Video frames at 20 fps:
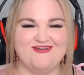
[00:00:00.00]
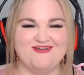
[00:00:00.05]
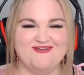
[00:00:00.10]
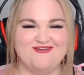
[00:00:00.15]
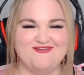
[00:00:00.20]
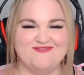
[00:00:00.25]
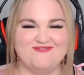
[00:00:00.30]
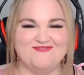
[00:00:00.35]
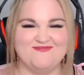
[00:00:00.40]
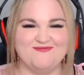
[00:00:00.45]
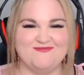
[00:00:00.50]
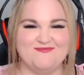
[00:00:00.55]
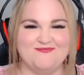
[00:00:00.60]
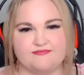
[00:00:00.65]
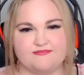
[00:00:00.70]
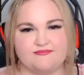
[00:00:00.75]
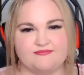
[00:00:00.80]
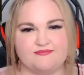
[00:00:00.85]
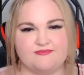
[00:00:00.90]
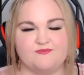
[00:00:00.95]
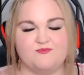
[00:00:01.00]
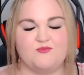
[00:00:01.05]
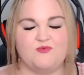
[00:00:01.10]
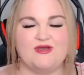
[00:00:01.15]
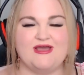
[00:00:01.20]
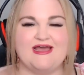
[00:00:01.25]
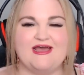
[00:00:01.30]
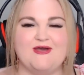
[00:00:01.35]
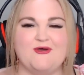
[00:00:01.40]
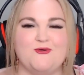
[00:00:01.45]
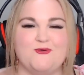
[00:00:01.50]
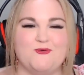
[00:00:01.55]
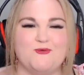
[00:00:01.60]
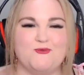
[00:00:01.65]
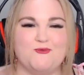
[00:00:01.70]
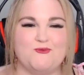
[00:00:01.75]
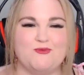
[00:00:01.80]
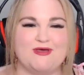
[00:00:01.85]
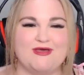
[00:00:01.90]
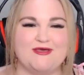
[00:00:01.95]
Uh, I might have changed my mind.
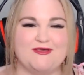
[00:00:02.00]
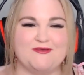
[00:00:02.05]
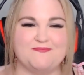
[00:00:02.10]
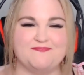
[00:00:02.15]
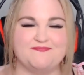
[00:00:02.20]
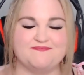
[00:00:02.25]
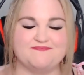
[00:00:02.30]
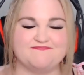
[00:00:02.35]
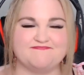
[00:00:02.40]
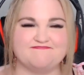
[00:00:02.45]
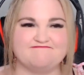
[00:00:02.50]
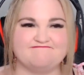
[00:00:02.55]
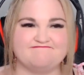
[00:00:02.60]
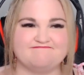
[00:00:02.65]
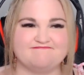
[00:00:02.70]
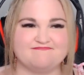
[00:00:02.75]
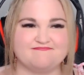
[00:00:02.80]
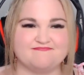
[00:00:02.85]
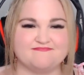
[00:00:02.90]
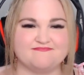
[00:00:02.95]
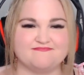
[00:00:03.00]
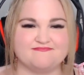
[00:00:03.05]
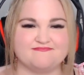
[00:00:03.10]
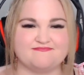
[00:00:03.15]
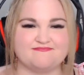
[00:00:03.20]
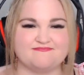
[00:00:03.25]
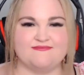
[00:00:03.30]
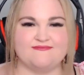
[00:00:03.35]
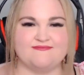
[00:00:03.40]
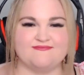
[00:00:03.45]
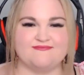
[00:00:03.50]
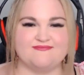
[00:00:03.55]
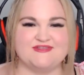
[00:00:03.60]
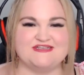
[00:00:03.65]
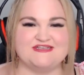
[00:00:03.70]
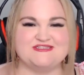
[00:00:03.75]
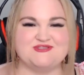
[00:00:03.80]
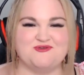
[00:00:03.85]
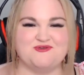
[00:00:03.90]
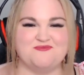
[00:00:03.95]
Wow. What the
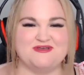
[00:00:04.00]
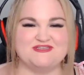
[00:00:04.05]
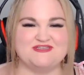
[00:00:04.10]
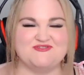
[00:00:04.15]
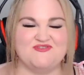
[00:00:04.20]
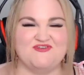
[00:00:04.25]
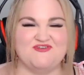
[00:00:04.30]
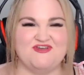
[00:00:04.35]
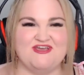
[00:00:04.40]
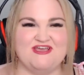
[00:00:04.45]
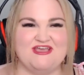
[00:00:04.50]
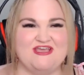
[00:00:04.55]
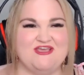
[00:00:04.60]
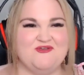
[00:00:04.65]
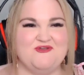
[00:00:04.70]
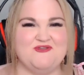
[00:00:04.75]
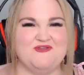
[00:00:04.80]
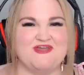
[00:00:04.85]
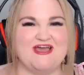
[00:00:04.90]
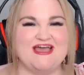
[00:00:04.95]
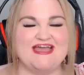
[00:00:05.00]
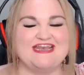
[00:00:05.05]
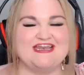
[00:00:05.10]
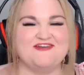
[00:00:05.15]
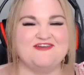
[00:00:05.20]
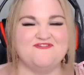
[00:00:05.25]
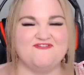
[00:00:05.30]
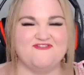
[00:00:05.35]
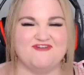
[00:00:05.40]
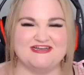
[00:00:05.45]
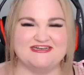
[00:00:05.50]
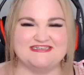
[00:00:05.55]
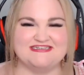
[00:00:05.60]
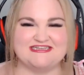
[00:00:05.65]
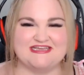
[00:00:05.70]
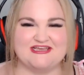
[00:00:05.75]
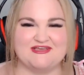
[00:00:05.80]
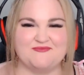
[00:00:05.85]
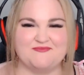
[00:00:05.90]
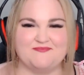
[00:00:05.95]
fuck? So much for a united
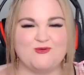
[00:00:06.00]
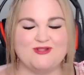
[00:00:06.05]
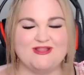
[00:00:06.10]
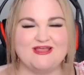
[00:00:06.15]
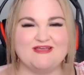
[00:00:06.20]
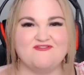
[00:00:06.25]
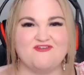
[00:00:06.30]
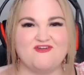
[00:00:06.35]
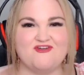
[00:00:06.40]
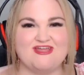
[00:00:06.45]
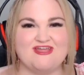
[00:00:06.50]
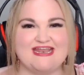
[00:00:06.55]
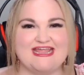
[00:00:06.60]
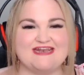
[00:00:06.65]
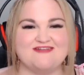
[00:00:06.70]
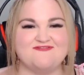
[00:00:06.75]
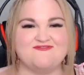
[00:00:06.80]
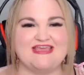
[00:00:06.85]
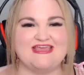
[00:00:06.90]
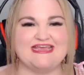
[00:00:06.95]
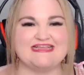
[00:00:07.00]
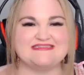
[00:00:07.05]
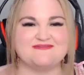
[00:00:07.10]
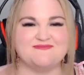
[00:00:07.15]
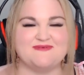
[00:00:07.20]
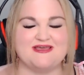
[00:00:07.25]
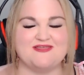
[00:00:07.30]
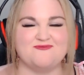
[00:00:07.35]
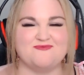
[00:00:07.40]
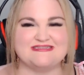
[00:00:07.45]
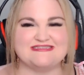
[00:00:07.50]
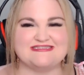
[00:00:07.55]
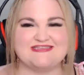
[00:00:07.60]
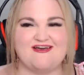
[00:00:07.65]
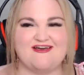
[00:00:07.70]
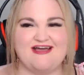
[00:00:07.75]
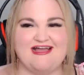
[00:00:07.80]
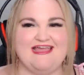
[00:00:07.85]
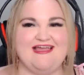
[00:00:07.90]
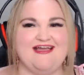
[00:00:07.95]
front. All I've heard out of Ken's mouth was
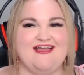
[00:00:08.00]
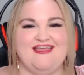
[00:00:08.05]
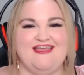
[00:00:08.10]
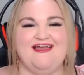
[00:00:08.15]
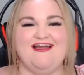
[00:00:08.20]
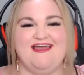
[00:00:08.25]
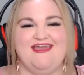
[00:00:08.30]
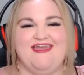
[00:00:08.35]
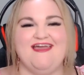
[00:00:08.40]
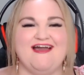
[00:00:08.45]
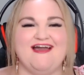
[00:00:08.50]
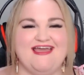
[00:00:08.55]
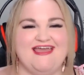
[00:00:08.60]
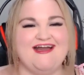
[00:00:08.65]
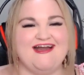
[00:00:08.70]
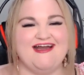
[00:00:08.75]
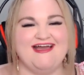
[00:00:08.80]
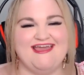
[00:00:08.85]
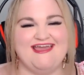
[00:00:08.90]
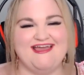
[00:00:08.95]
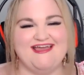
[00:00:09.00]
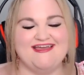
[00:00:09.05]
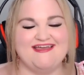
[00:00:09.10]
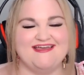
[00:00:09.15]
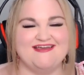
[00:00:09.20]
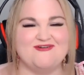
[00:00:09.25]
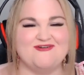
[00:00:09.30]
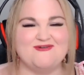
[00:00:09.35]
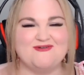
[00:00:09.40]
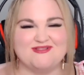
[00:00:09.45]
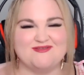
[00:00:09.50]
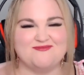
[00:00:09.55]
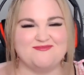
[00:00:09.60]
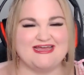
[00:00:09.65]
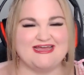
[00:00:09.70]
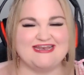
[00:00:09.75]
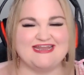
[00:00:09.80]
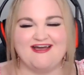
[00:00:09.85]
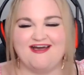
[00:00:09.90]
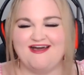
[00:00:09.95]
I, I, I, I, I. All
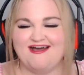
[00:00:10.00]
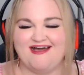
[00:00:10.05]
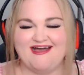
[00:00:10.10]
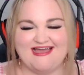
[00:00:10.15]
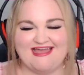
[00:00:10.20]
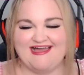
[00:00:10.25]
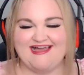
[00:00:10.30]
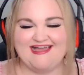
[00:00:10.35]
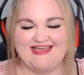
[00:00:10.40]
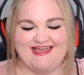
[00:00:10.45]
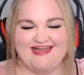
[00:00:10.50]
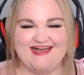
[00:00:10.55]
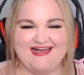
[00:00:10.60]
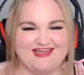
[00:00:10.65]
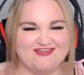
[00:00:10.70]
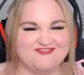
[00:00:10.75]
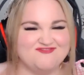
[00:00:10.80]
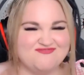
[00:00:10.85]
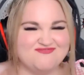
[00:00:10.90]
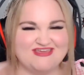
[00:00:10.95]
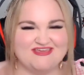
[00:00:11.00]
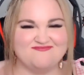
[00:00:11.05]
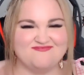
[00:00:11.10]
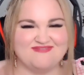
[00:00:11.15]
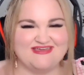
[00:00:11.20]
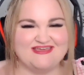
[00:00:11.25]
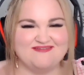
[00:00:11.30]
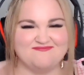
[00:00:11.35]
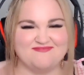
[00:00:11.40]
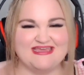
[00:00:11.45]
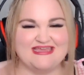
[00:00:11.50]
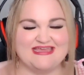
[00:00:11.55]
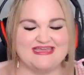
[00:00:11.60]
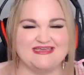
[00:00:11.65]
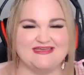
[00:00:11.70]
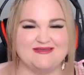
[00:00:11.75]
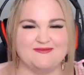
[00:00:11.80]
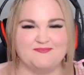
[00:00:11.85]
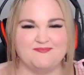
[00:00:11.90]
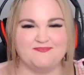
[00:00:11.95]
about I, I, I, me, You me, can't me.
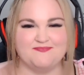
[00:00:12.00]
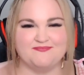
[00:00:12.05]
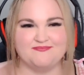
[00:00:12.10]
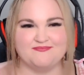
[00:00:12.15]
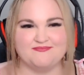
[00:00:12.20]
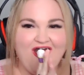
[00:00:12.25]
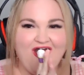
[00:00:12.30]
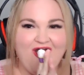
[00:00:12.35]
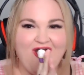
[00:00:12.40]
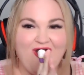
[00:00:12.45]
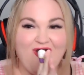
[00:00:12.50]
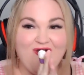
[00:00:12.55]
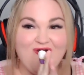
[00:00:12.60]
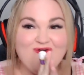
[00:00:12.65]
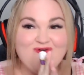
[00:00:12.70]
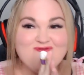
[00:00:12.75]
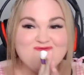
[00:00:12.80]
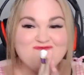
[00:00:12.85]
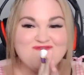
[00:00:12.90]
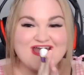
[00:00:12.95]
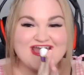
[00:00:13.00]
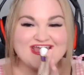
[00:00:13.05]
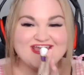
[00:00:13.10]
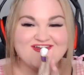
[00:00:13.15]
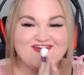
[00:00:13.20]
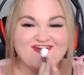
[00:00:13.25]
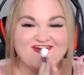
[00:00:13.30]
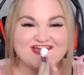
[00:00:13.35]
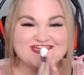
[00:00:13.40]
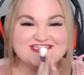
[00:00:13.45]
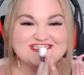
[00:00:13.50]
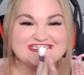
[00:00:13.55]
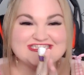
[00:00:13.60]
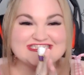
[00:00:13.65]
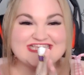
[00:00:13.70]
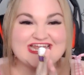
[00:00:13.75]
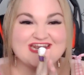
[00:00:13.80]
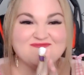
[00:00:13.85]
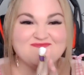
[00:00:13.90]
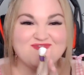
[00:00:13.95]
because you killed someone. Oh my god, she's
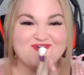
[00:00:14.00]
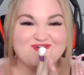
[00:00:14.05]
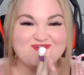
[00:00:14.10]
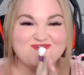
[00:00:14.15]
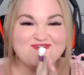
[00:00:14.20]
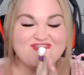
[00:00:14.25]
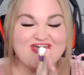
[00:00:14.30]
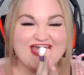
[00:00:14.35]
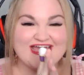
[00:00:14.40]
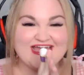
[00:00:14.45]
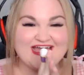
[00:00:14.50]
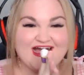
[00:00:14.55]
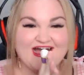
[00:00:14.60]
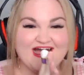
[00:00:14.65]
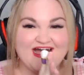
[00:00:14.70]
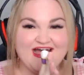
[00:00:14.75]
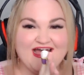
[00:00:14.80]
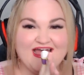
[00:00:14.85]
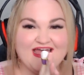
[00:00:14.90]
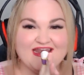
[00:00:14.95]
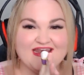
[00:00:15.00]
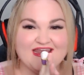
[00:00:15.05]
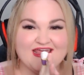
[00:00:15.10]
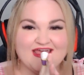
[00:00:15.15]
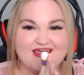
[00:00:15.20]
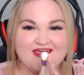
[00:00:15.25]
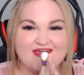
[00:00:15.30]
gonna pull that card.